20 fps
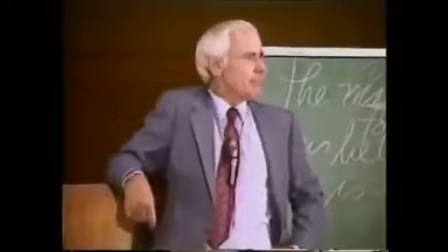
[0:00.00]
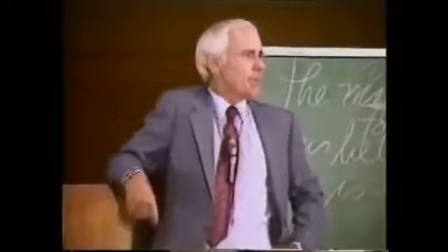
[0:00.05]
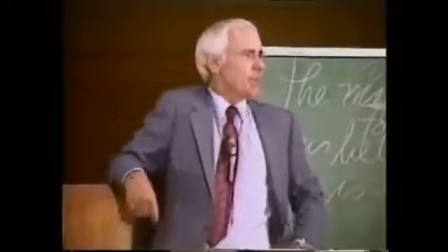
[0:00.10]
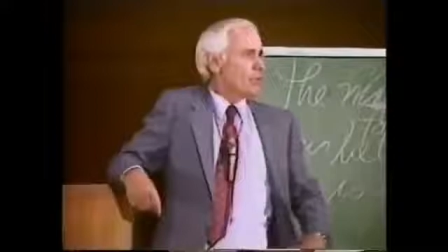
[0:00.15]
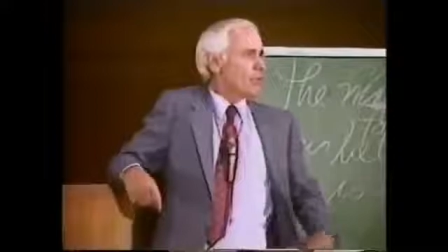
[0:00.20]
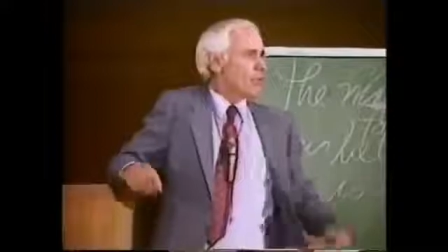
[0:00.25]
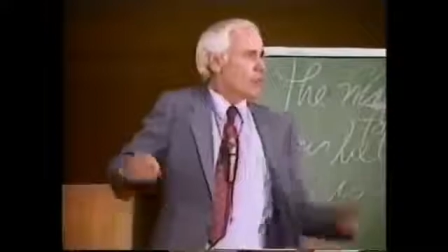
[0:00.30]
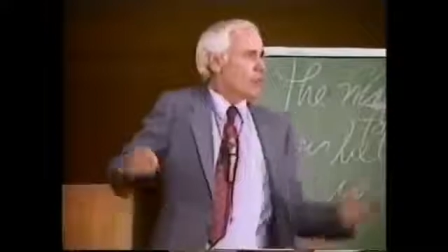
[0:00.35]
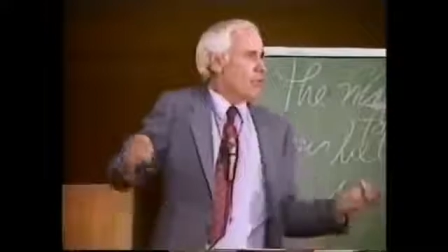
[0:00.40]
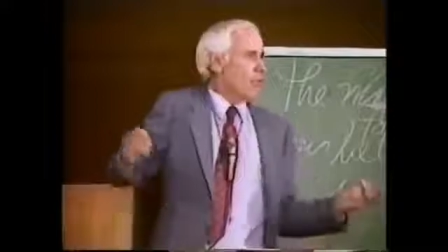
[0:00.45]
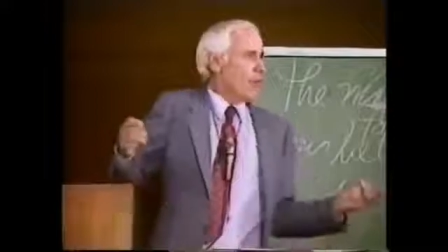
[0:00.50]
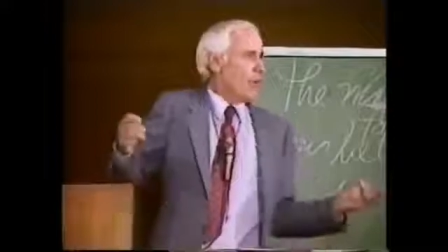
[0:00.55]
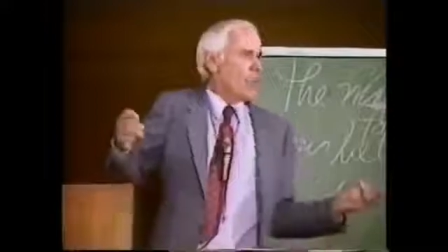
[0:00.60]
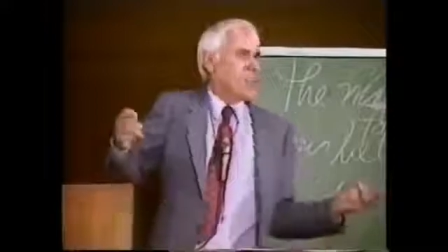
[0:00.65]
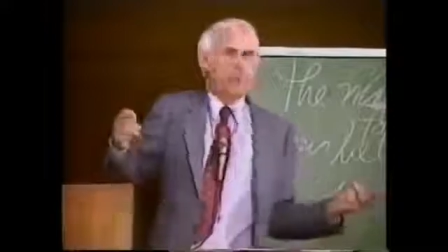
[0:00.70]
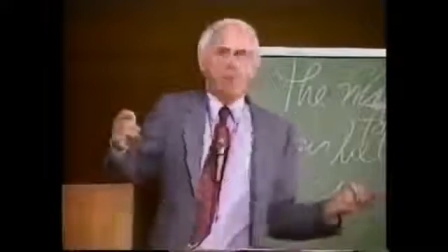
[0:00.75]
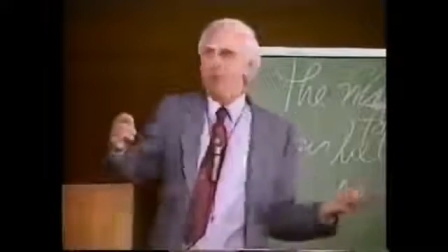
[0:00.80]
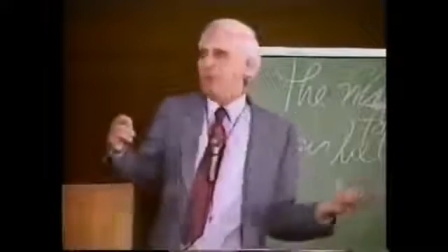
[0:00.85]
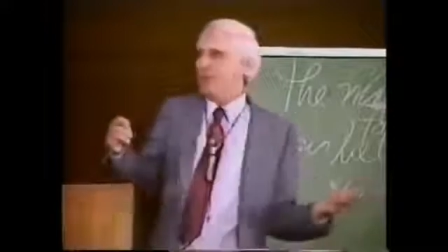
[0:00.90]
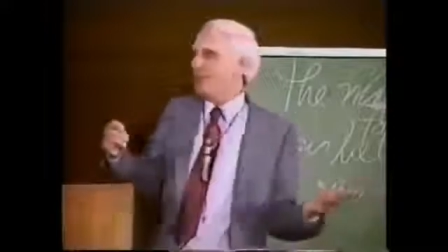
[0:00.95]
Those are
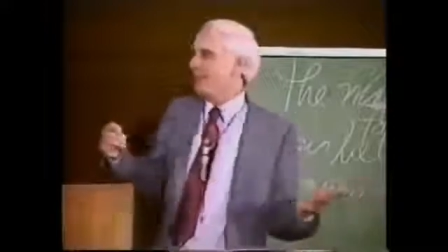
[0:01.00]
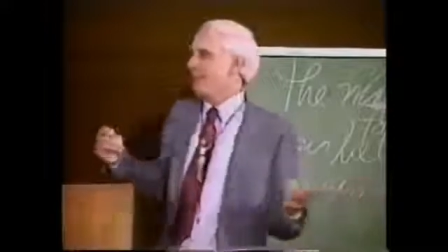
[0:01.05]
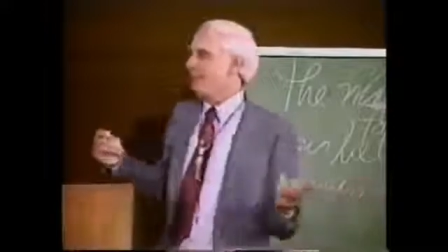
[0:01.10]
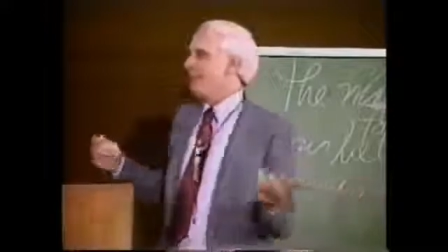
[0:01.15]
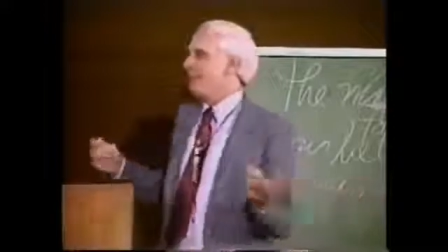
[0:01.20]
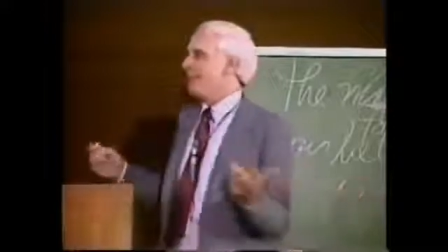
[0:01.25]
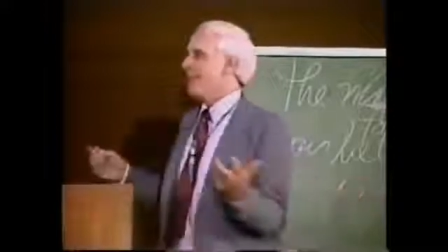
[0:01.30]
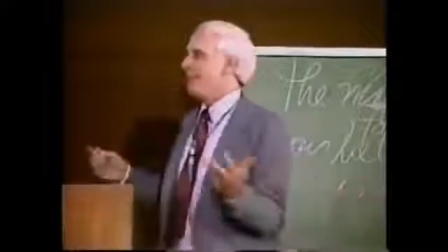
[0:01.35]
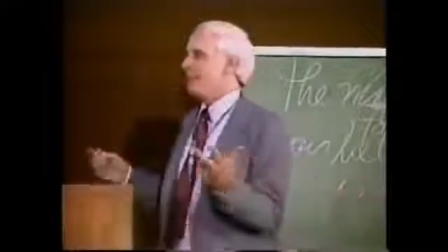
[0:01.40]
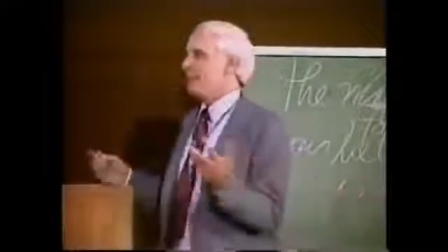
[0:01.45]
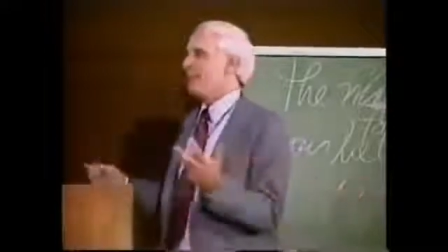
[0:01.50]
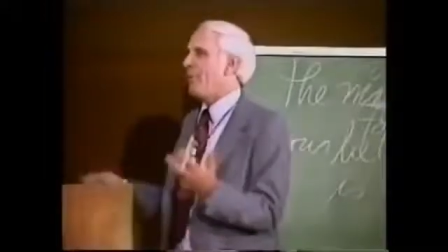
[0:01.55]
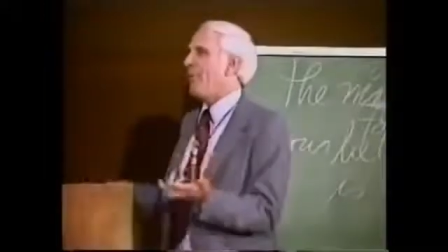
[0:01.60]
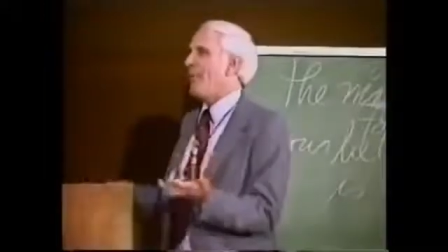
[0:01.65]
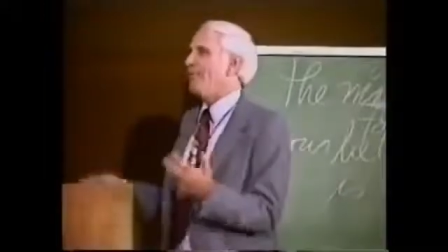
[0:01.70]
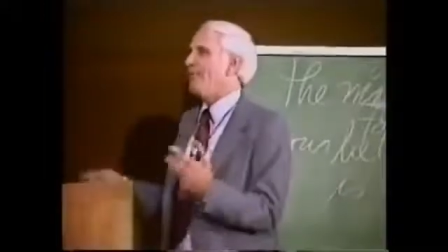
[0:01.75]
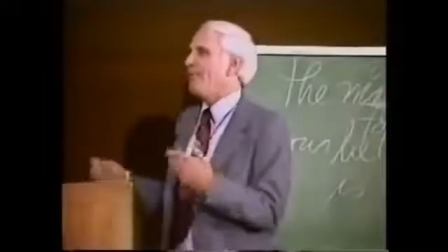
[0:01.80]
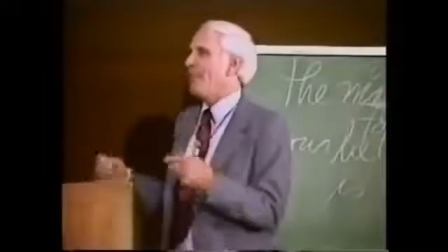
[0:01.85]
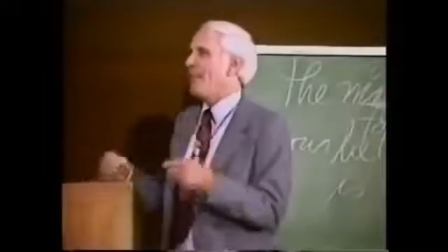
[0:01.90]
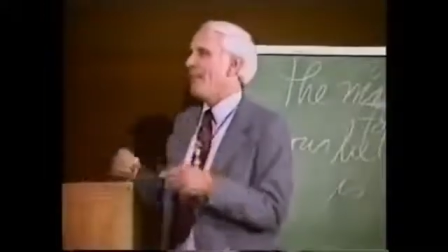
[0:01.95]
normal. That's
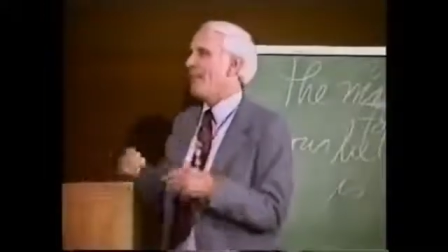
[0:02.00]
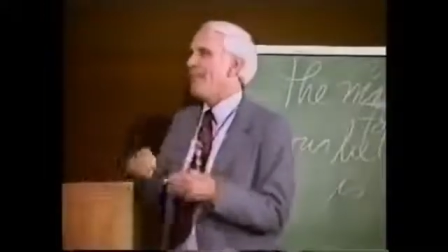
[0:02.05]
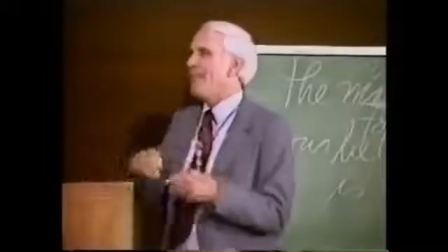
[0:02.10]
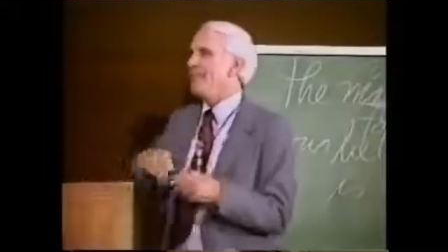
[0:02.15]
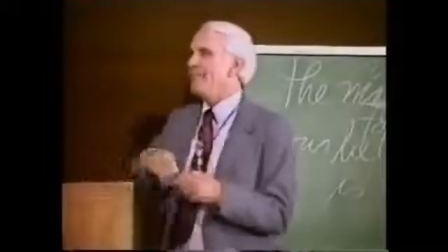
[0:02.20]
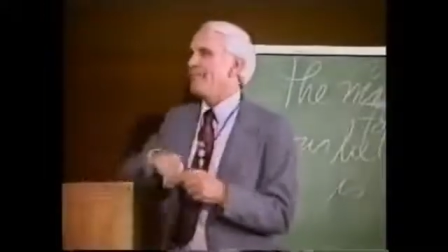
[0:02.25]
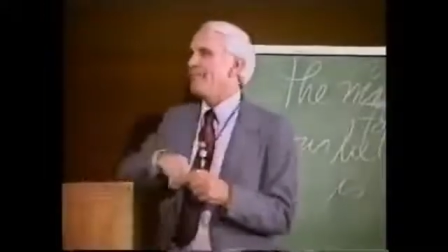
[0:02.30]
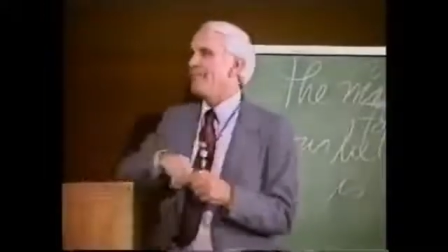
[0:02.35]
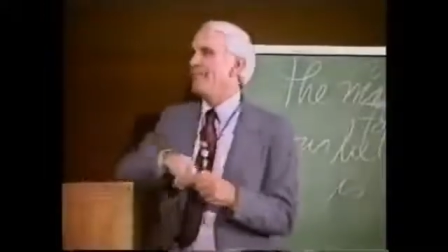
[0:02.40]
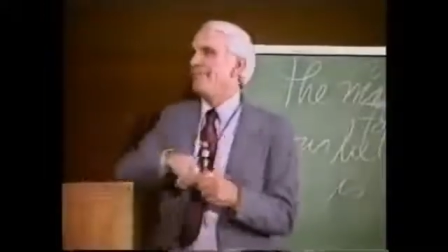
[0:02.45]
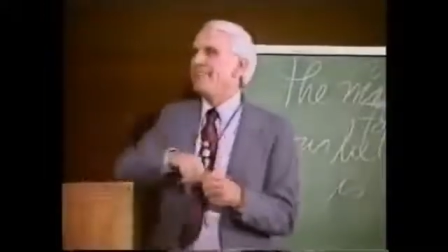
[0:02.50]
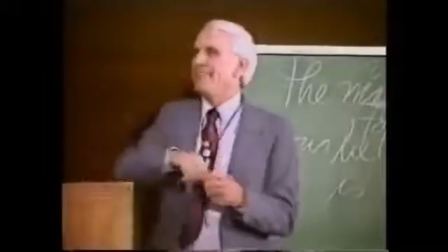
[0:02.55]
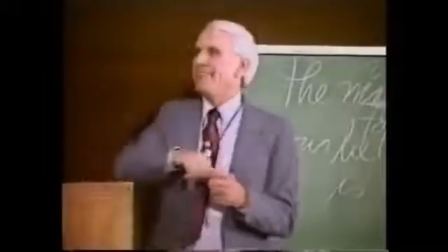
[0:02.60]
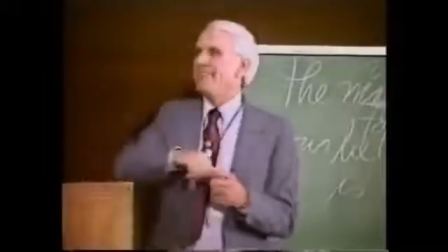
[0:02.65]
part of life.